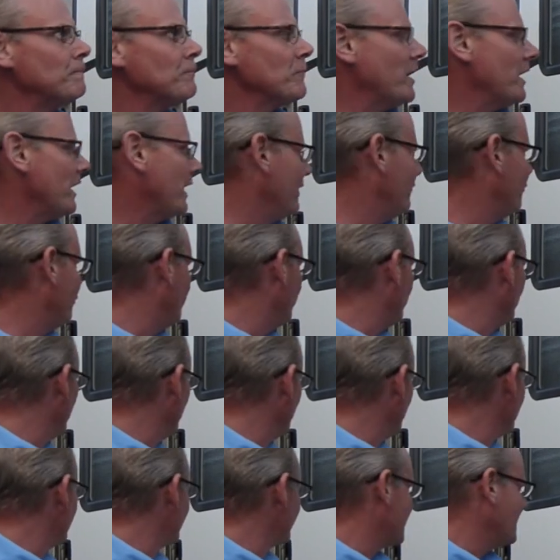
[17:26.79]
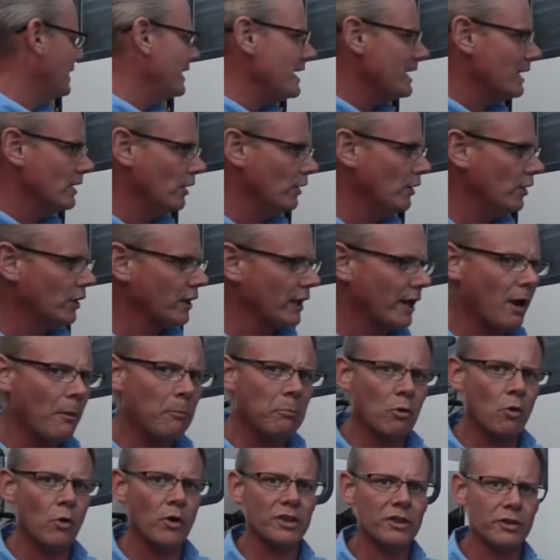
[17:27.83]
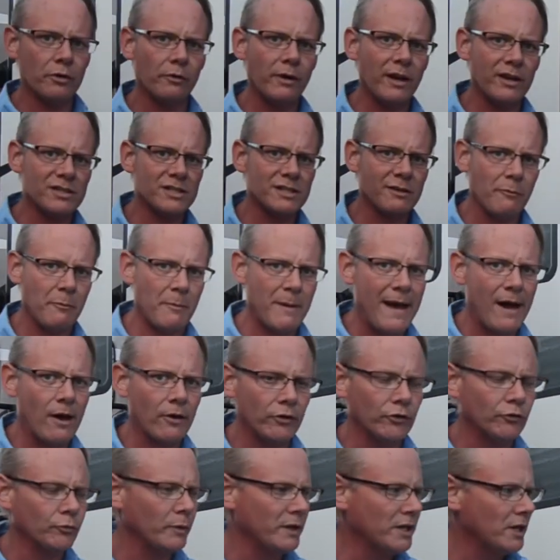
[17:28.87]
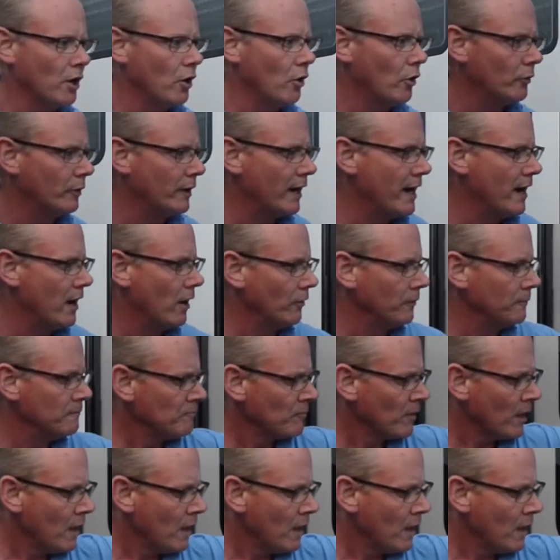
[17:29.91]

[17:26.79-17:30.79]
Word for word: It gives a really sleek look, and I'll point the rest of them out as we go around.